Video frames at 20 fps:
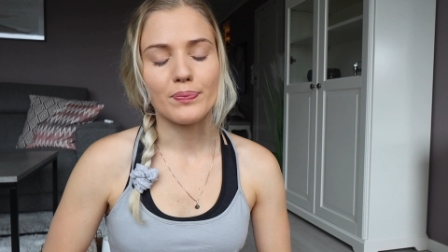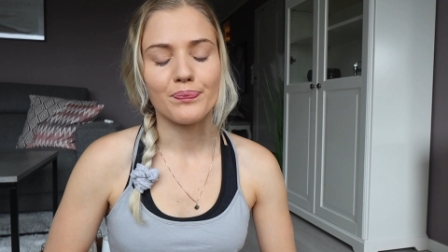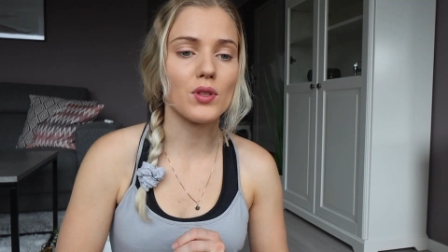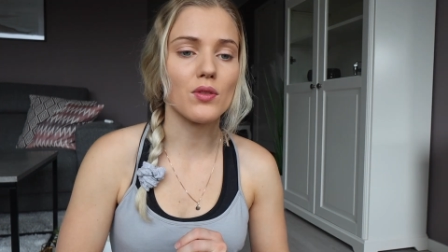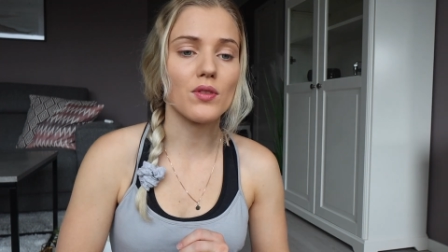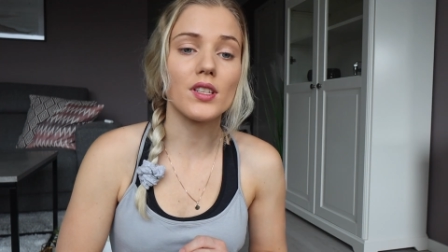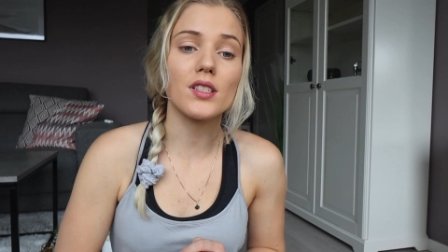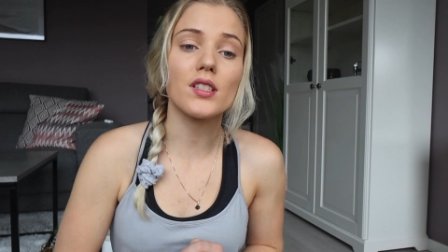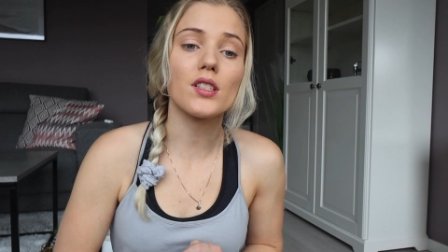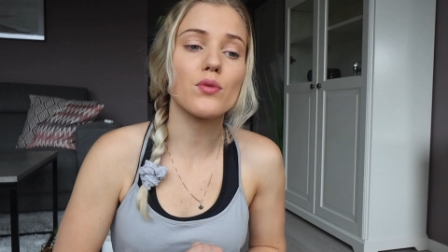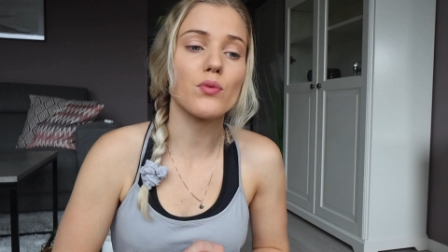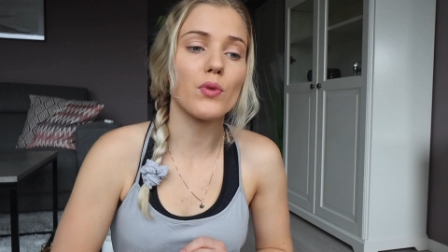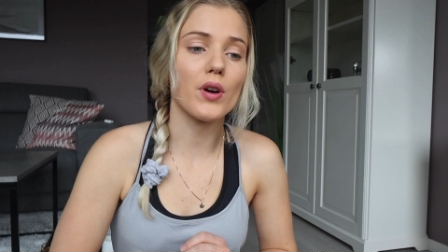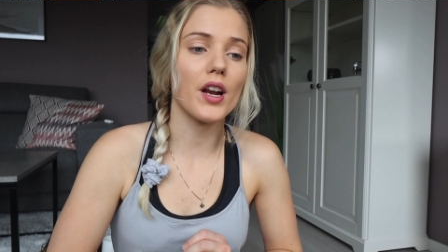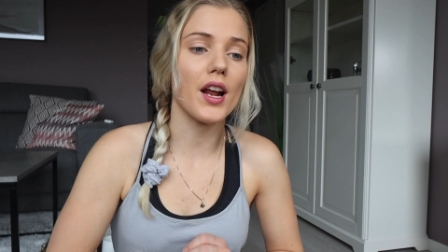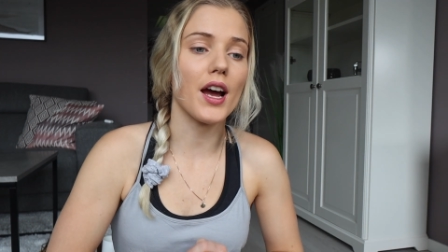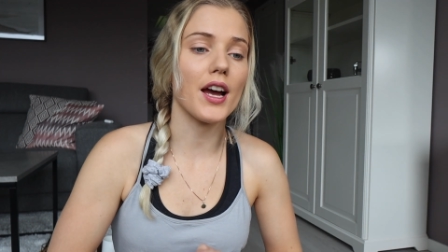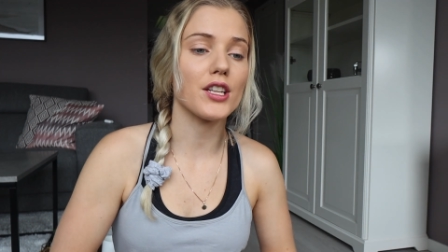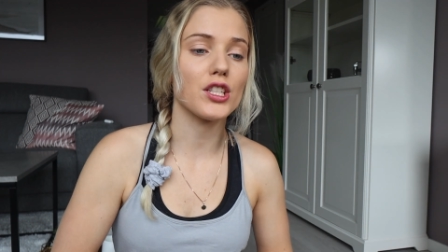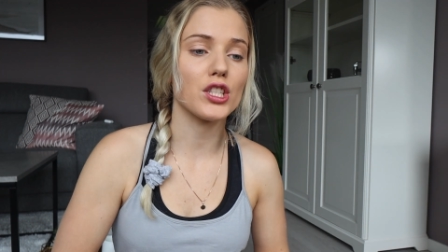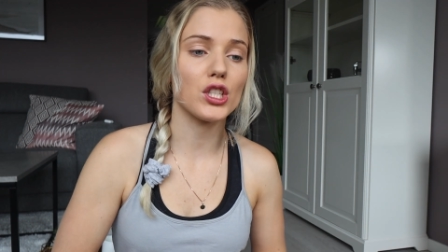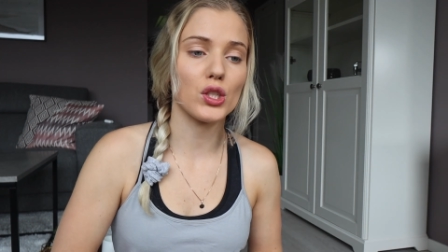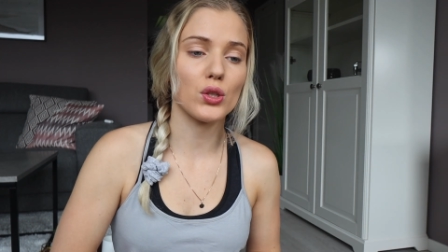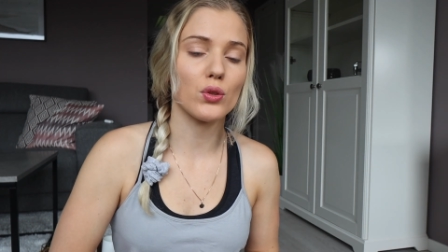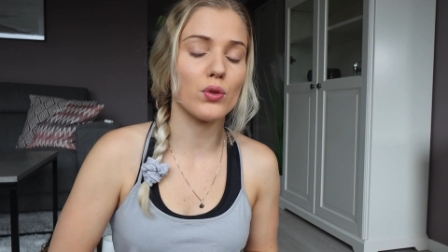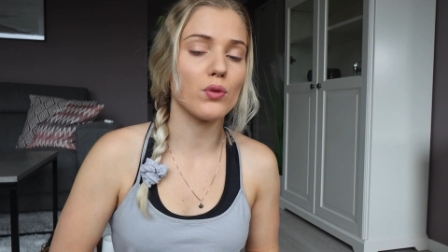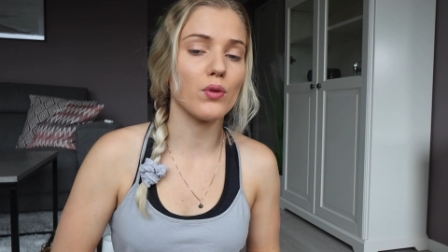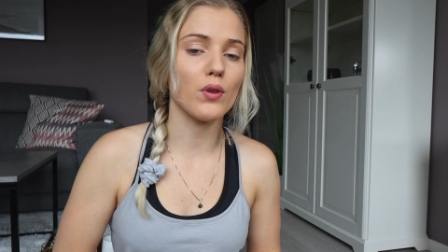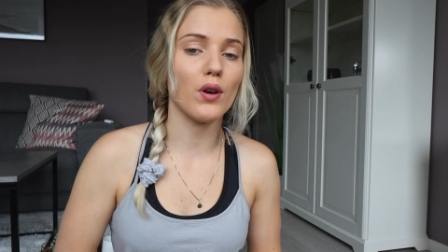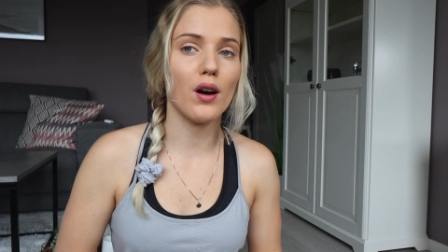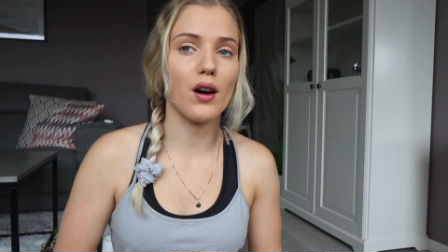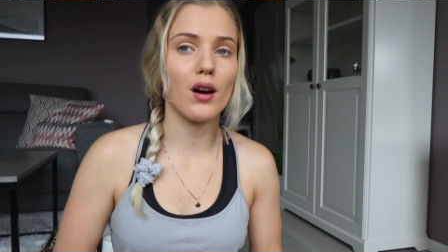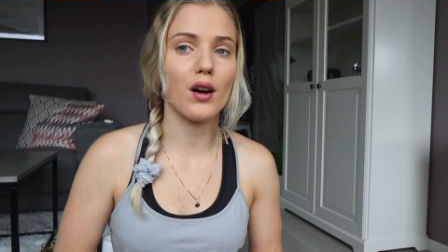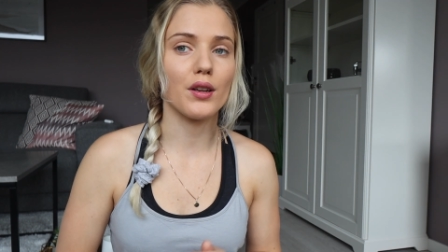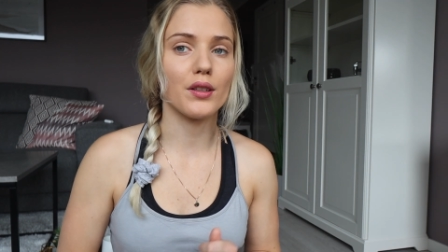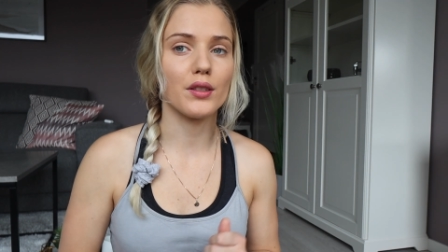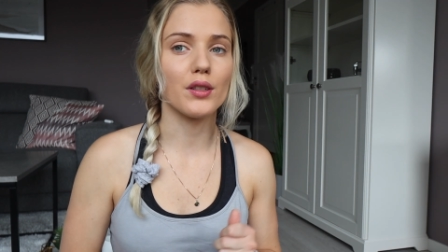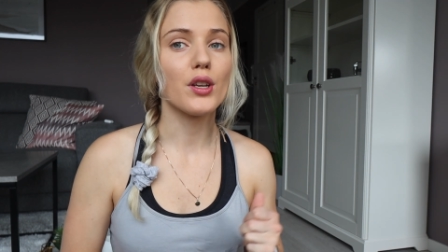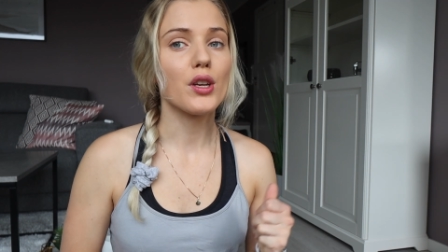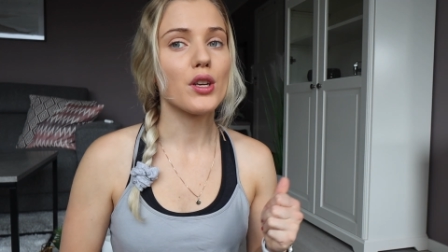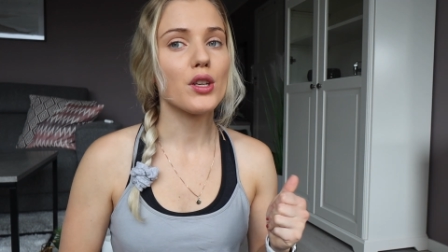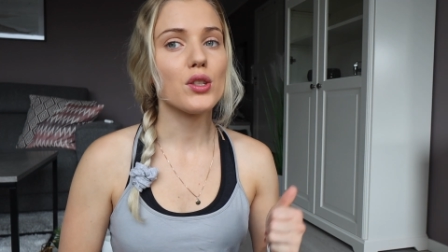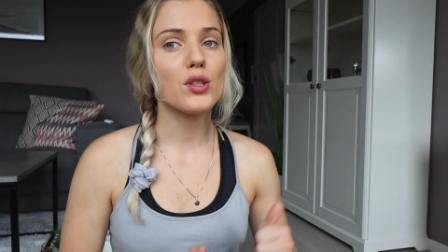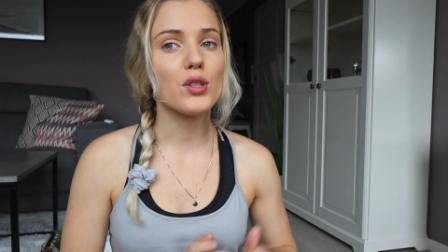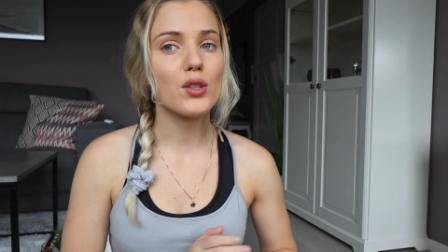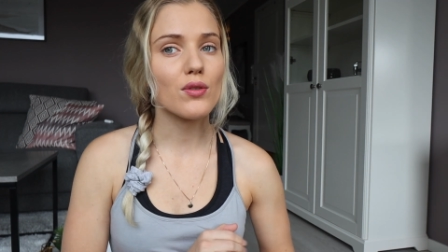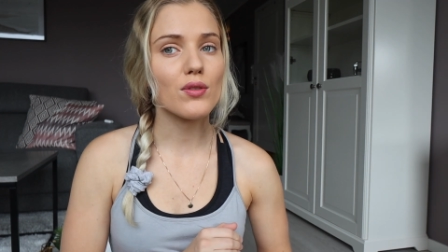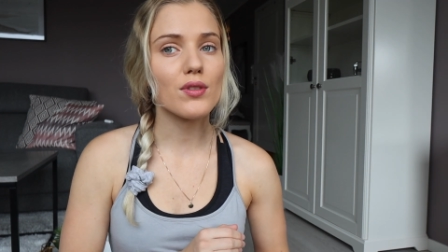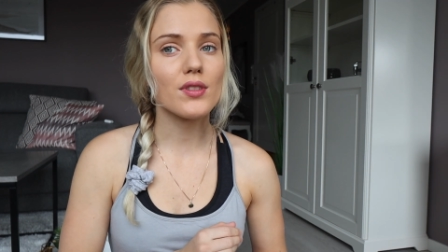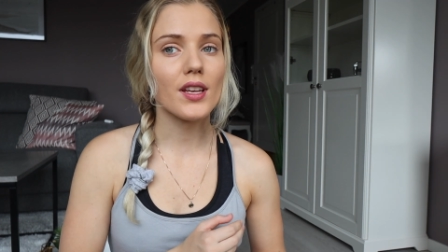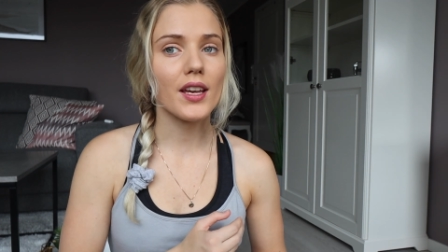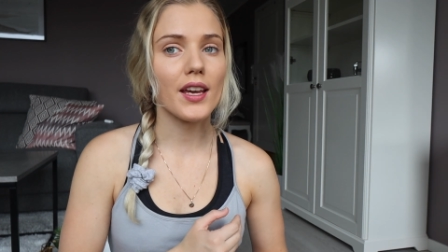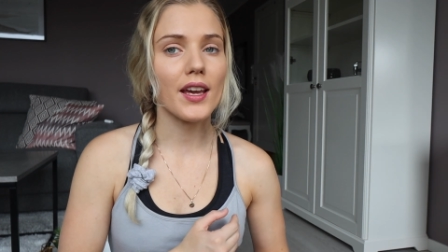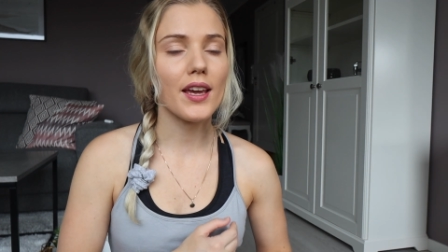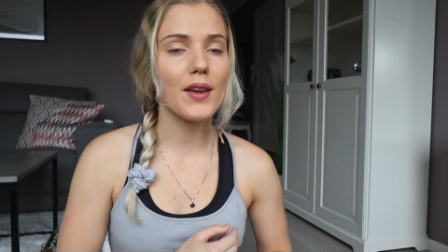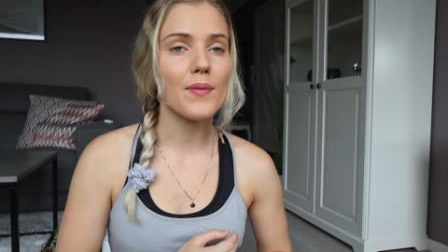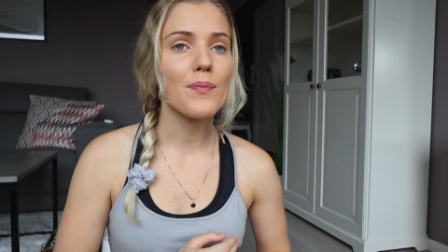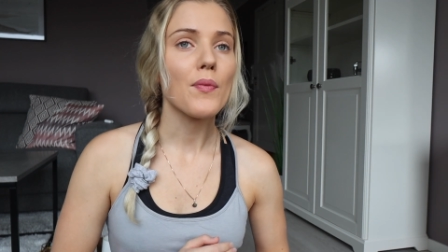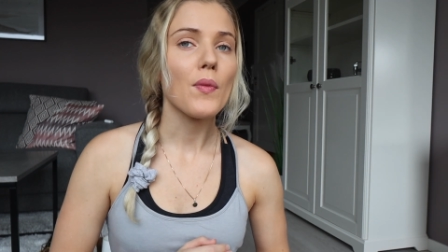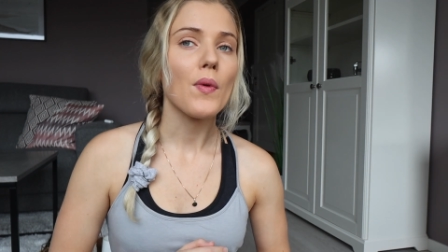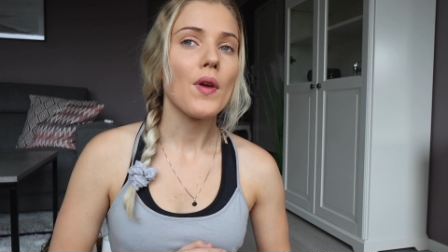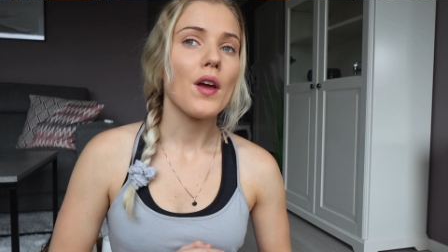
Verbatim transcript: So this is what I do on Tuesday.